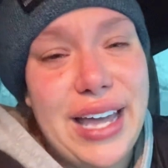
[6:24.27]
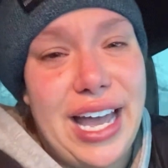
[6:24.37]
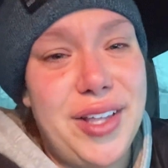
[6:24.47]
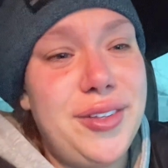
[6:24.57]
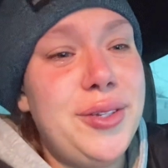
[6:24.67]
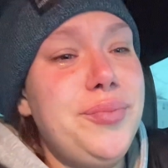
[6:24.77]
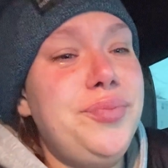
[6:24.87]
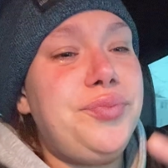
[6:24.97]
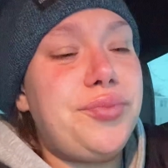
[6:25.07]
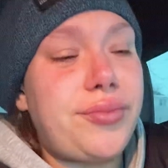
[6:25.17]
that.
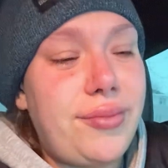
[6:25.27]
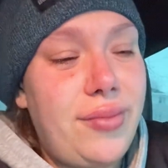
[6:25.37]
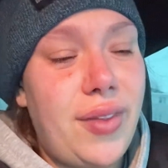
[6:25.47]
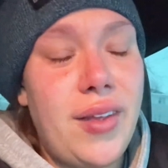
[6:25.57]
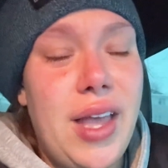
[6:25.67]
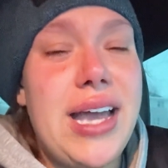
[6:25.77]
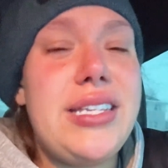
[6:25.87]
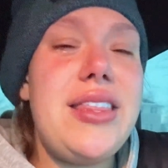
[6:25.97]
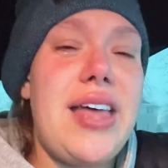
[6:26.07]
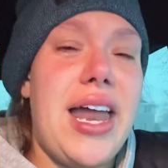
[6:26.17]

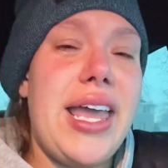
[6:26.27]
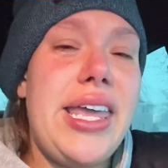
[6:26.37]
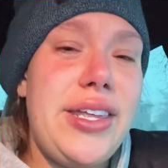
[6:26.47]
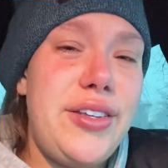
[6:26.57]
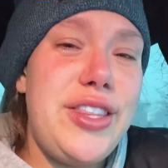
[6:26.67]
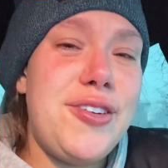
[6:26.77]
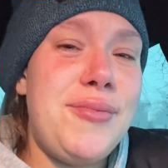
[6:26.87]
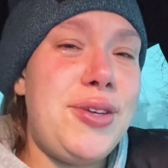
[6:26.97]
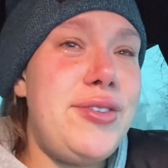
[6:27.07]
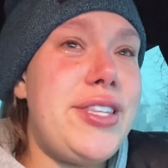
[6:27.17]
I healed the
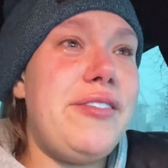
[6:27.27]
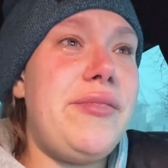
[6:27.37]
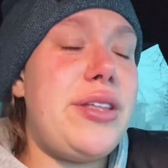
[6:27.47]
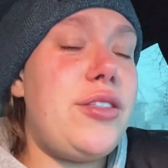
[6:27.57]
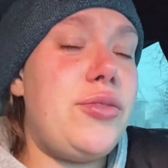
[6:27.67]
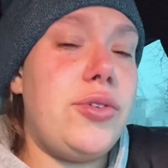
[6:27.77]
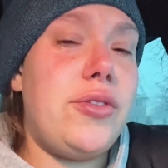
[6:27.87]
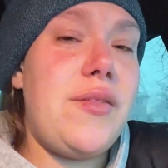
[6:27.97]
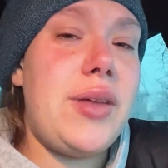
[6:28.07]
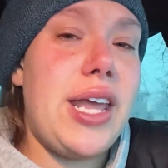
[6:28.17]
abuse that we've been
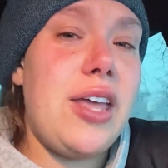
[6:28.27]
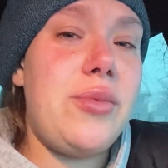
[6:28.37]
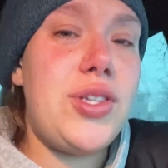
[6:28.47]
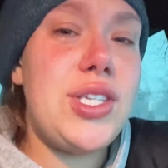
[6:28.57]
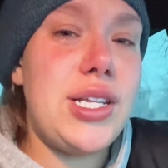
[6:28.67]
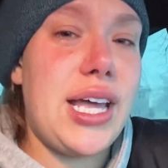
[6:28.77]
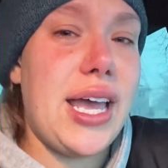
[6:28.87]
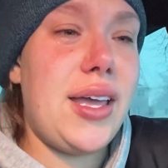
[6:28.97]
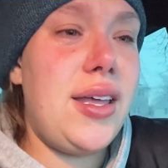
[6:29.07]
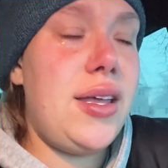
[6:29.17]
through. I've been able to
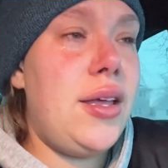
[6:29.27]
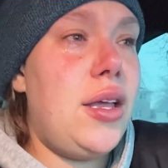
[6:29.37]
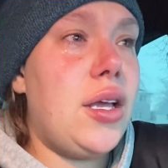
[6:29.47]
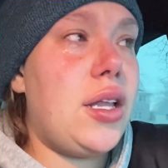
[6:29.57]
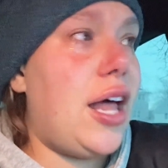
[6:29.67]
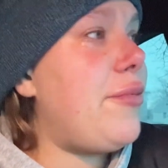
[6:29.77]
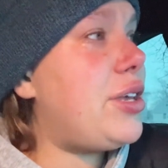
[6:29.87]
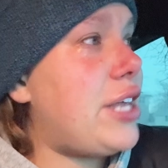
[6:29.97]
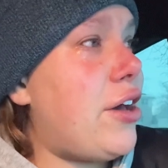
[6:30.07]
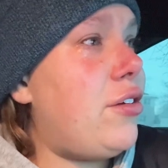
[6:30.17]
like climb
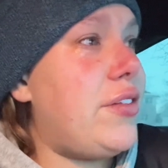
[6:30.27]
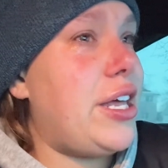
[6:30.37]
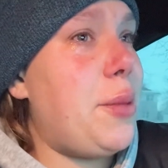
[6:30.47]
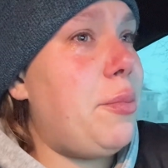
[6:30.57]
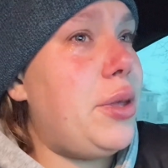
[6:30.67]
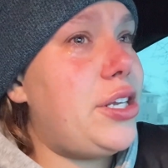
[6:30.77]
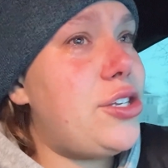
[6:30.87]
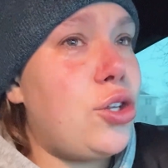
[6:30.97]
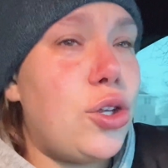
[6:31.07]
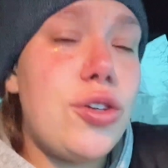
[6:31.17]
us out of it and build
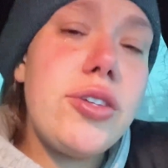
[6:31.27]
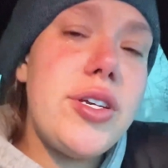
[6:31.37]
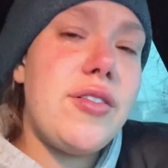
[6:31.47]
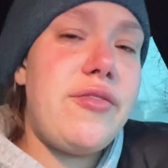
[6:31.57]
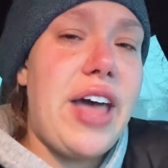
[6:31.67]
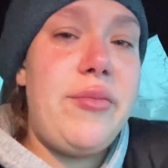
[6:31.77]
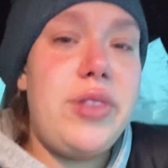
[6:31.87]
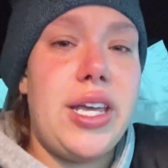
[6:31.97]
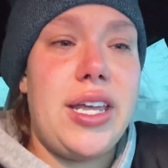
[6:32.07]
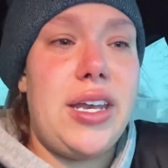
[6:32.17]
us closer as a
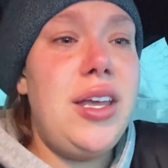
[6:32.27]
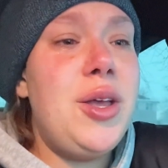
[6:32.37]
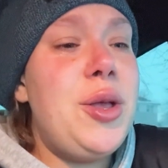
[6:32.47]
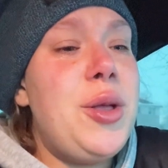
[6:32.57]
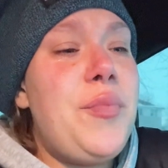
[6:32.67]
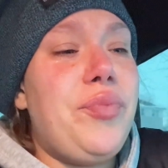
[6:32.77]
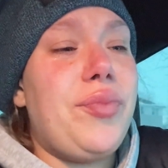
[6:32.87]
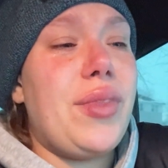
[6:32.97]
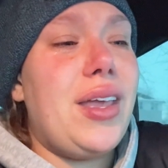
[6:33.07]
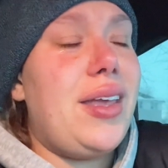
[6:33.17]
family. And
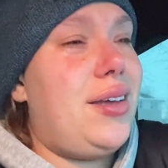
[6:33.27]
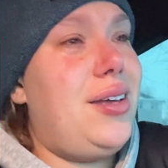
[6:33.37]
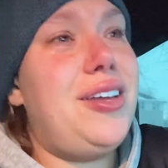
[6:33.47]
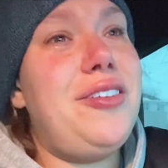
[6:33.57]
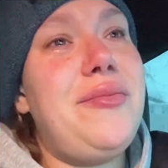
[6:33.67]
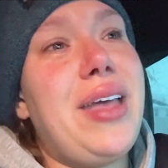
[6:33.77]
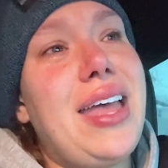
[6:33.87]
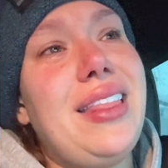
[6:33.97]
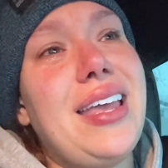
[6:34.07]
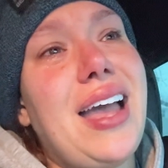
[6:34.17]

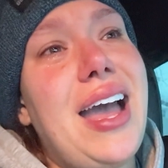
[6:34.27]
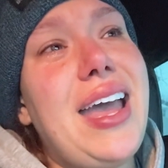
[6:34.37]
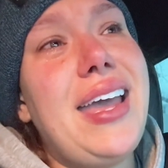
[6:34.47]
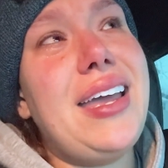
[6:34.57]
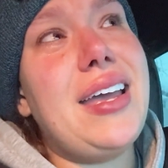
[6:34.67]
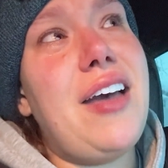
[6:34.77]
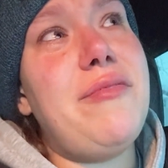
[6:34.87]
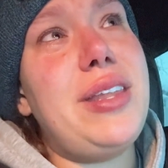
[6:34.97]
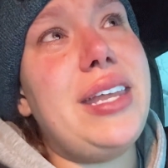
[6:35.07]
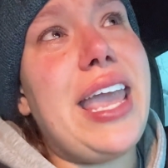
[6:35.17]
man, like, I
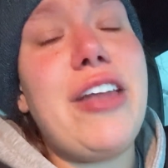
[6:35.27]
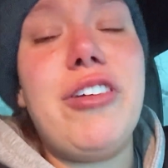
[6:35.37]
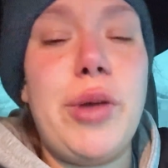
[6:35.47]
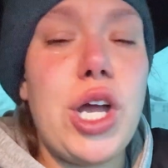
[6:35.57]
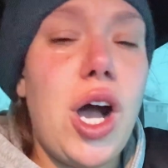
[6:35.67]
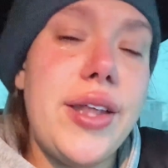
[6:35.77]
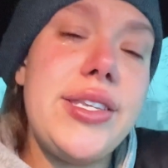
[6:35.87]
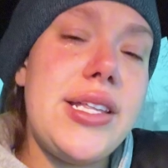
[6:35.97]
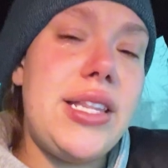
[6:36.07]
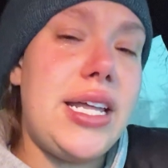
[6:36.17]
have been catering my
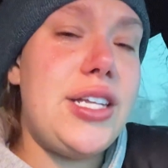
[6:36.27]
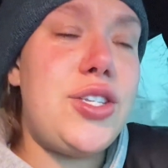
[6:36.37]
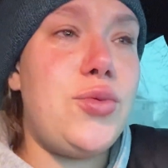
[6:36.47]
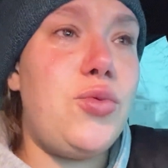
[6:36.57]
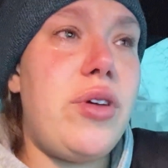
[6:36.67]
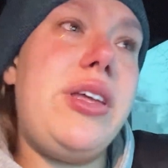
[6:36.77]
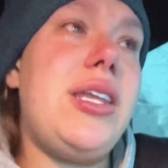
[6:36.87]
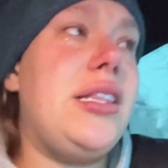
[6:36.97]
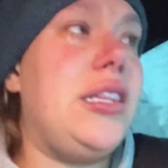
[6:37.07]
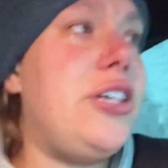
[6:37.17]
content lately to
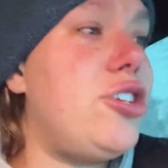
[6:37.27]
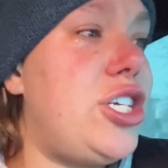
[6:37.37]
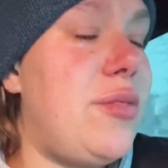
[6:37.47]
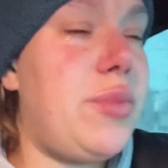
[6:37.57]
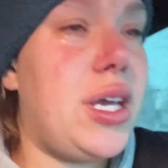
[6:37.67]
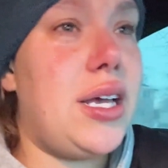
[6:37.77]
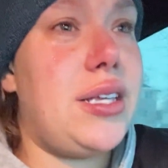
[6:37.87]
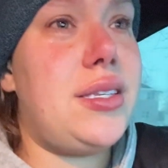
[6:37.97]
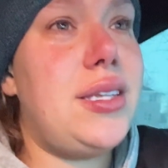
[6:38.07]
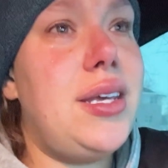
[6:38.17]
women in leadership
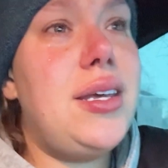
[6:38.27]
because